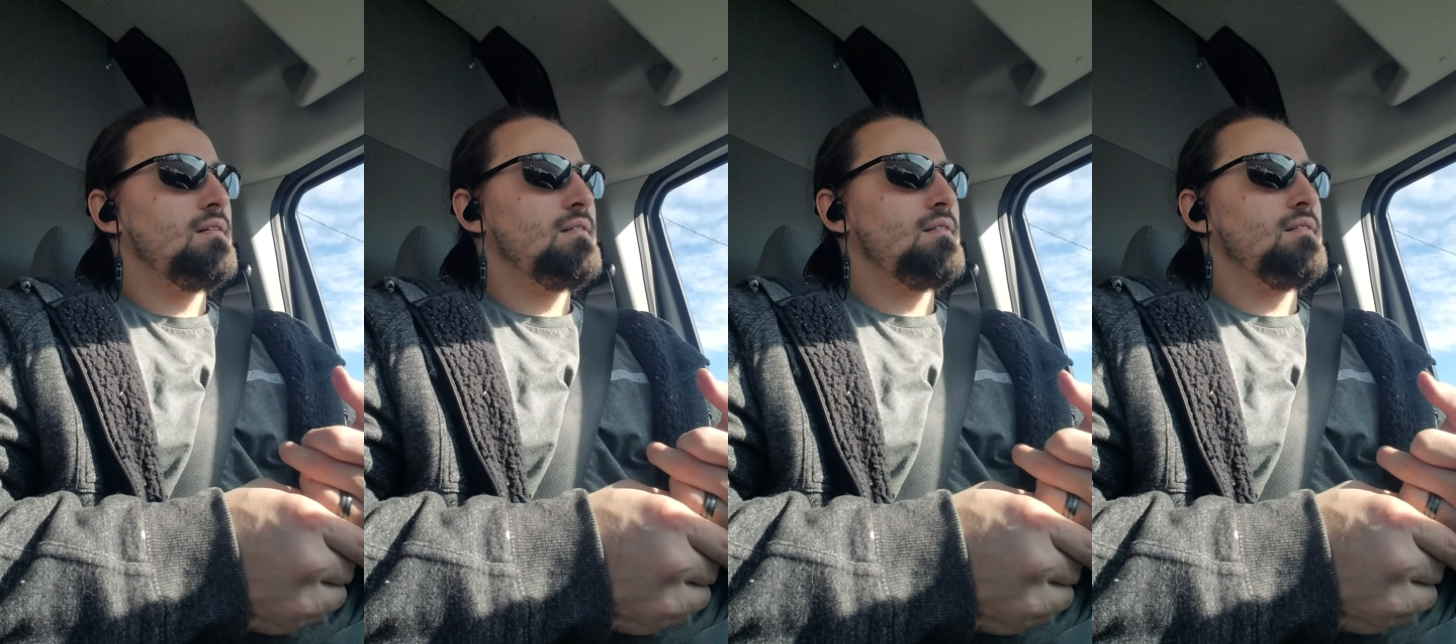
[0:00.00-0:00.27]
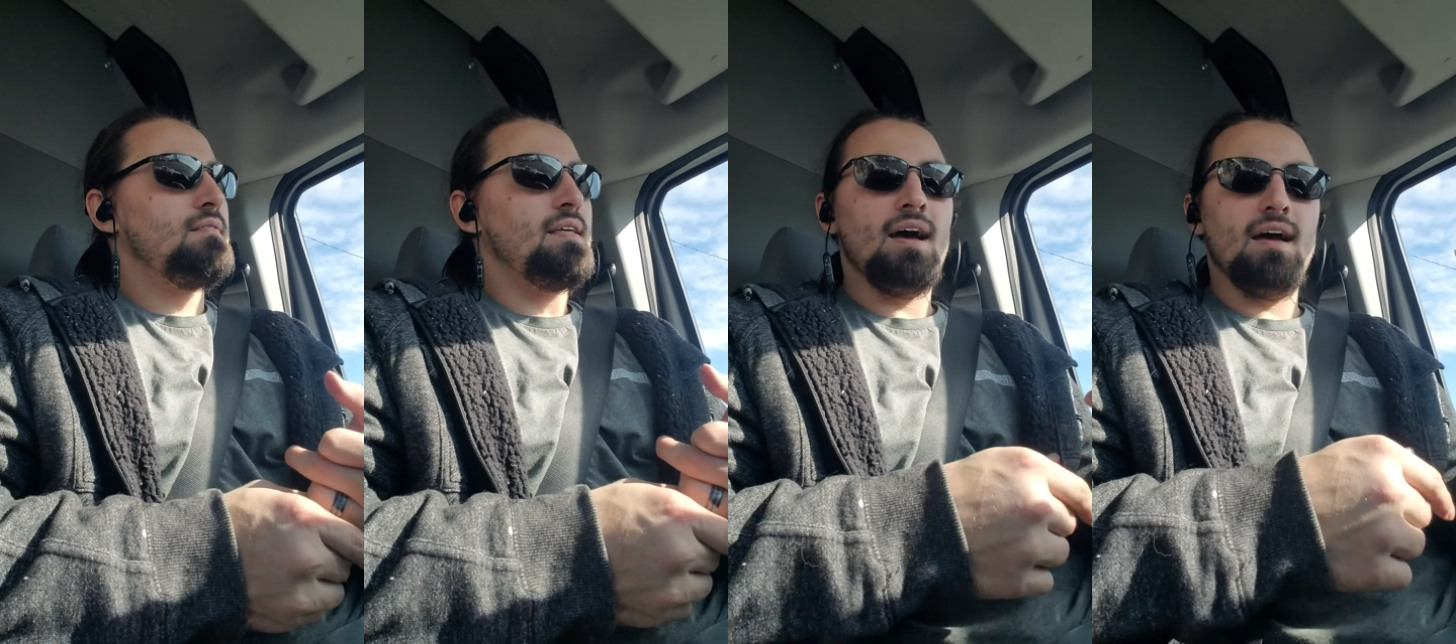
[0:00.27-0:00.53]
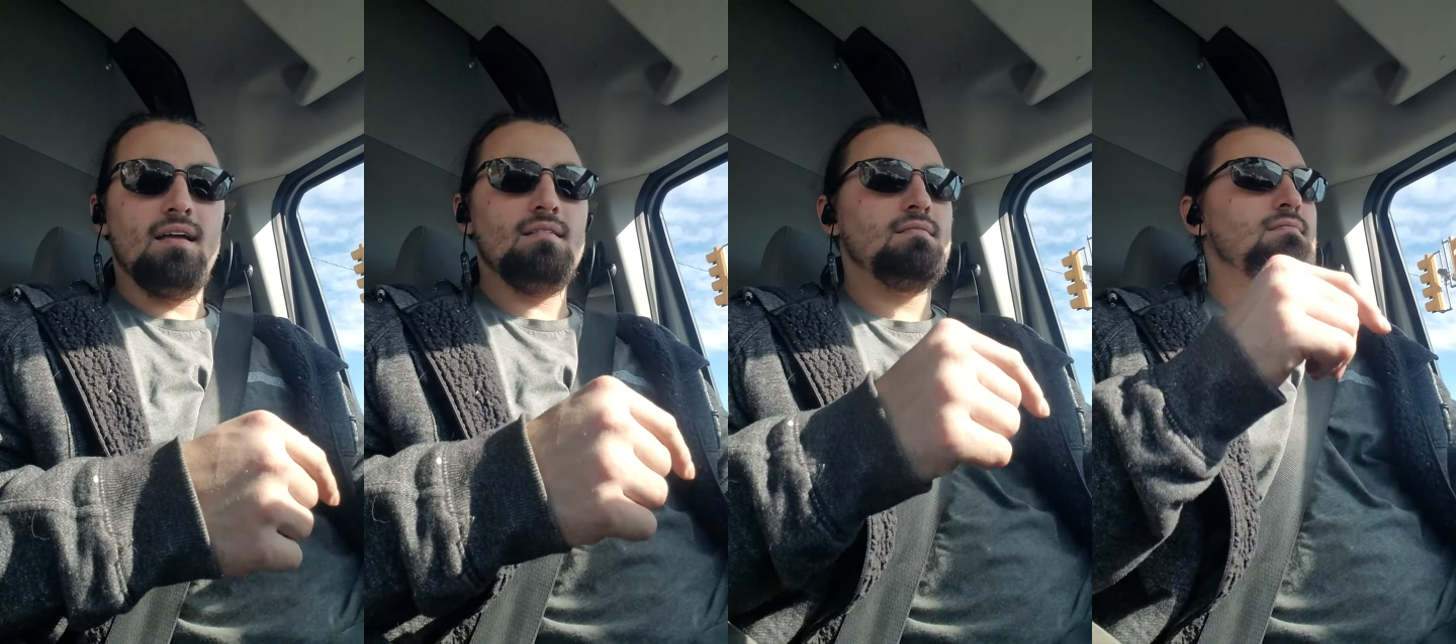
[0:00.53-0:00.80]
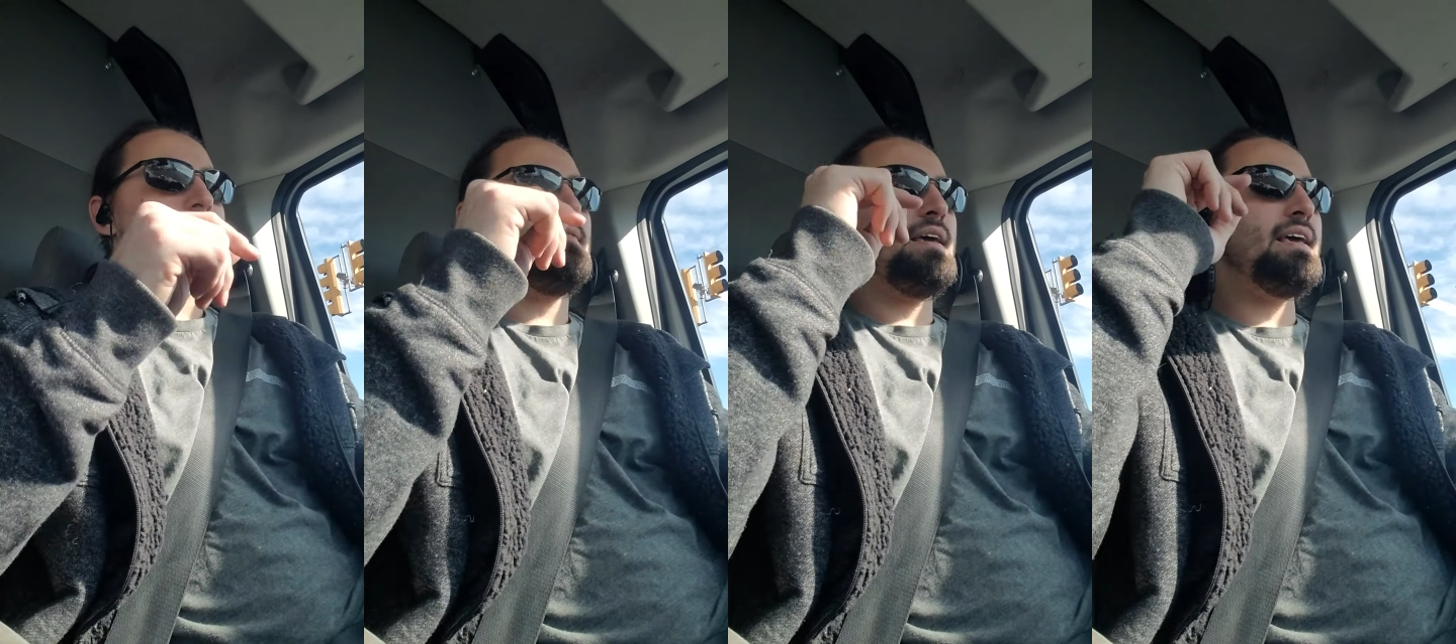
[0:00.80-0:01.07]

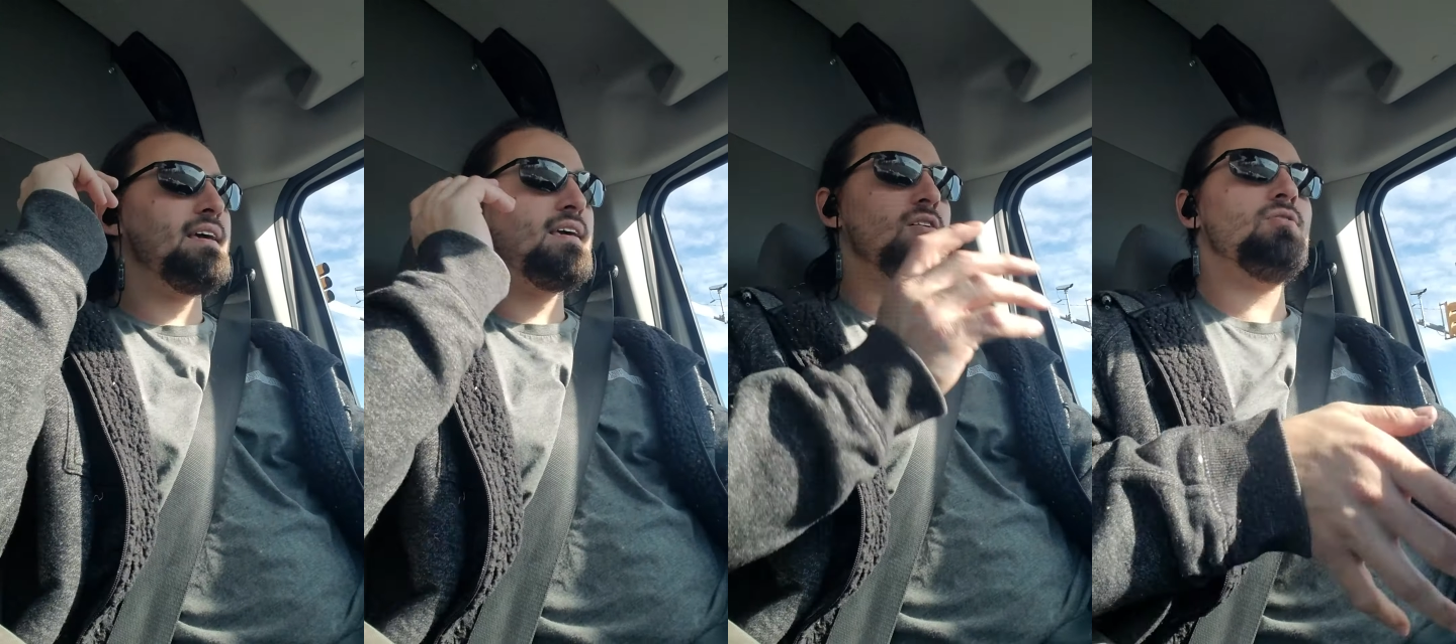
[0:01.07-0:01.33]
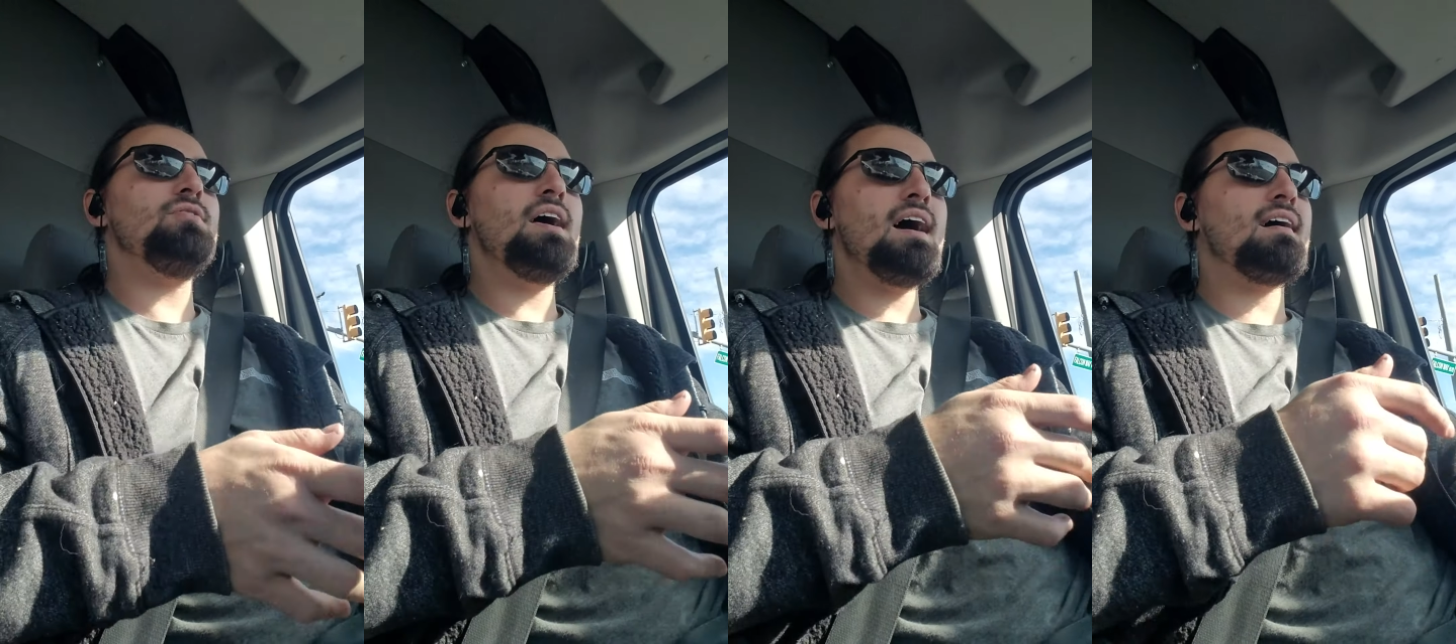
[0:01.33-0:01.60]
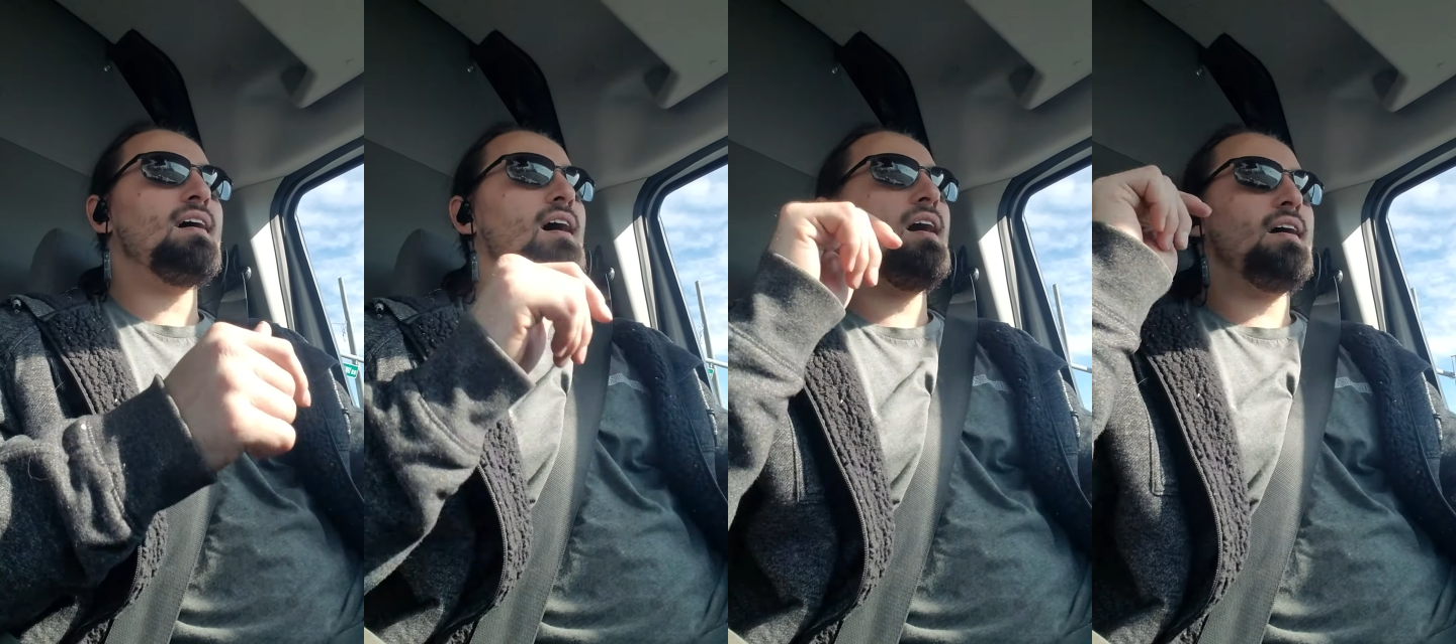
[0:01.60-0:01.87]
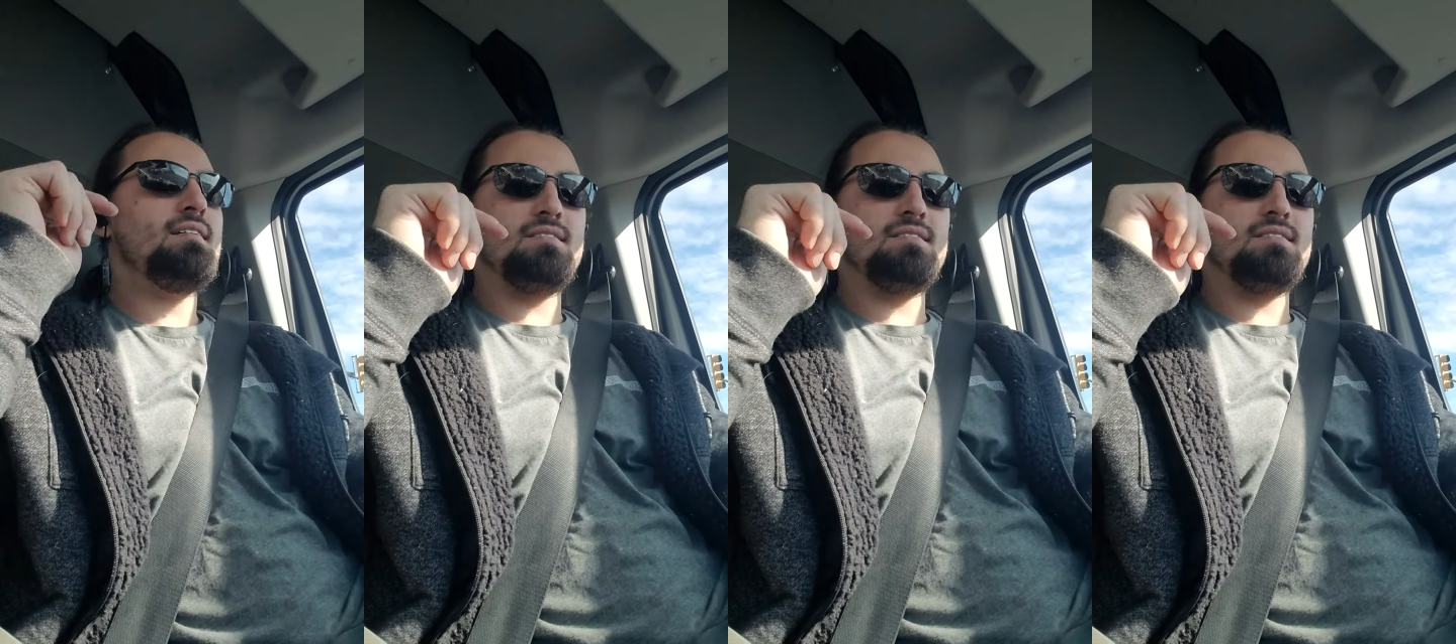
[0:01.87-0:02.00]
Then he killed that guy,